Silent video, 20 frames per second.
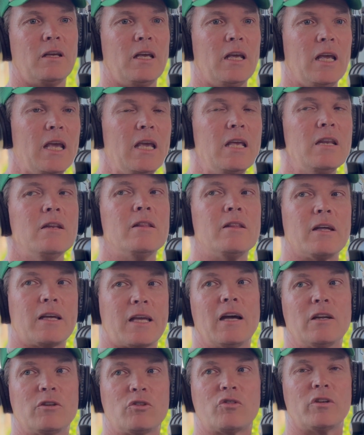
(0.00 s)
in the
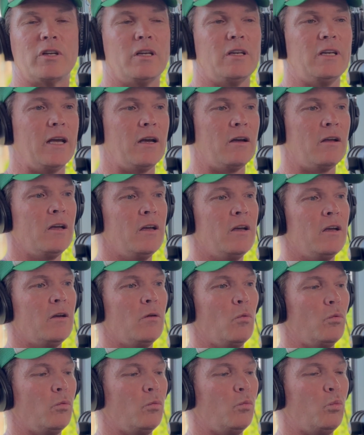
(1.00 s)
country. Now,
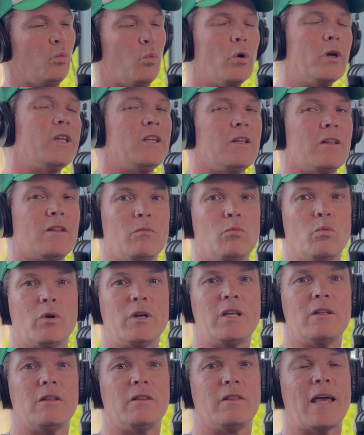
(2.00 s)

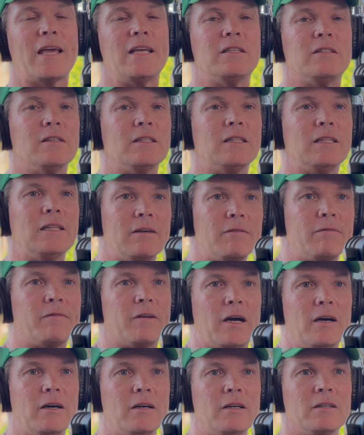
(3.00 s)
they
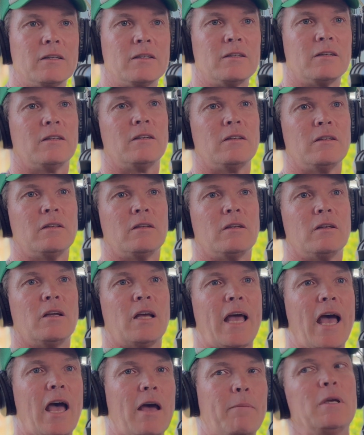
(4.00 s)
deliver
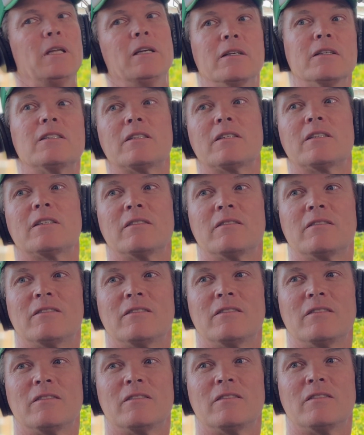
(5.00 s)
happiness,
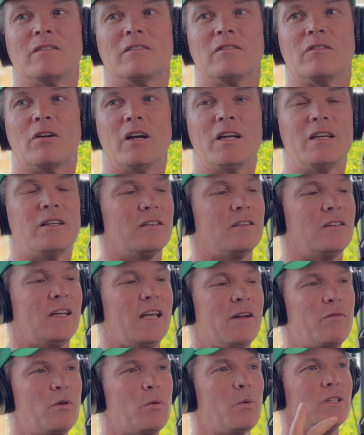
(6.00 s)
right?
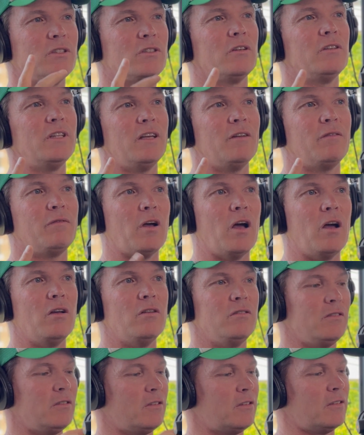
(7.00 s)
Everyone's on their
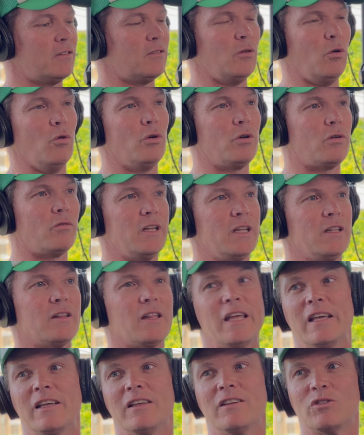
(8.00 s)
phones ordering
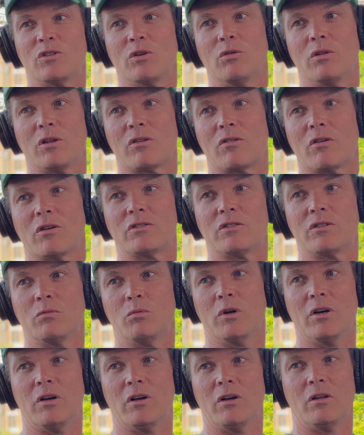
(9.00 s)
things all across the
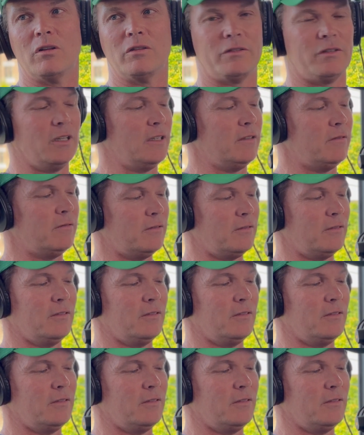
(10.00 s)
world and